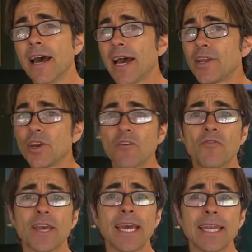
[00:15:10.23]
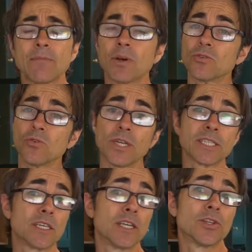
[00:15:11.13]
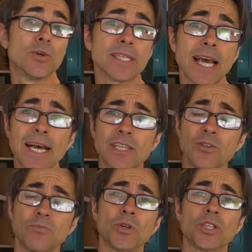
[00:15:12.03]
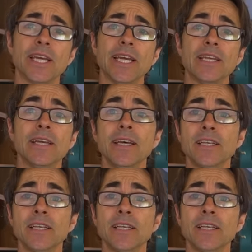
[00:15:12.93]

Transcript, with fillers: and you can forget it, because all it's going to do is, as you push it in,